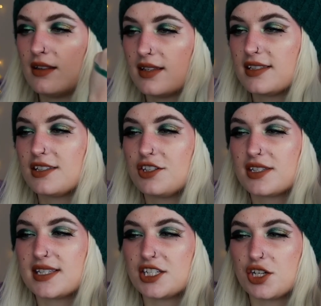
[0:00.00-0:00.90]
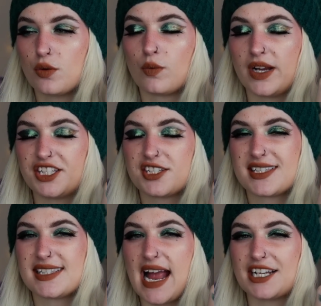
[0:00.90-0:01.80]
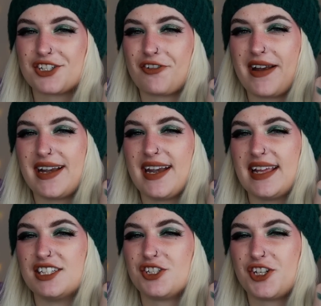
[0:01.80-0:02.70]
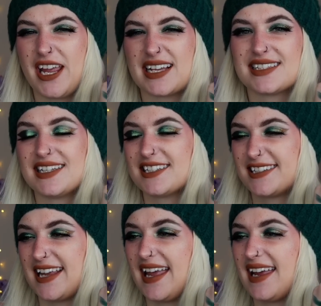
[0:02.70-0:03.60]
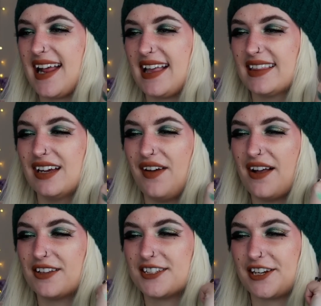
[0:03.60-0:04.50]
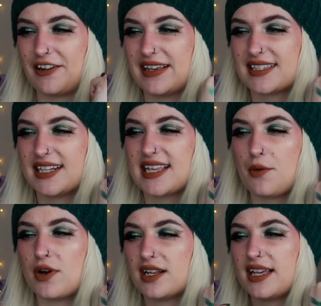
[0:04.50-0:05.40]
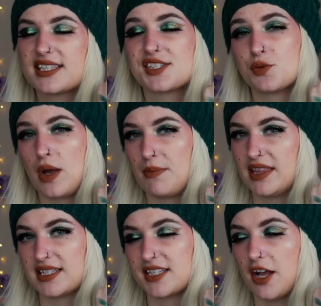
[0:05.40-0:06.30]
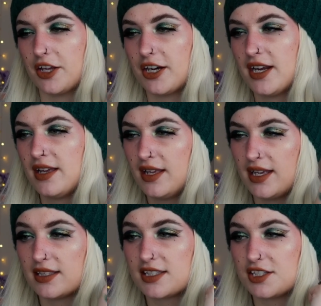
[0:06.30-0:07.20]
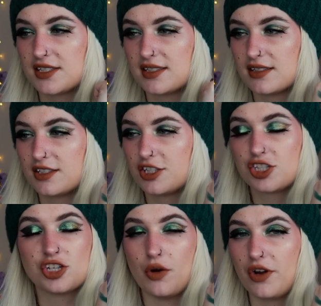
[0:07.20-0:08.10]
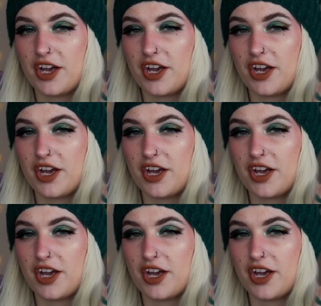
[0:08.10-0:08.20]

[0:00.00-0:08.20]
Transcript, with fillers: This is just such a rich, saturated, enchanting shade. I love how luxurious it is. I wanna like swim in this color. It's just so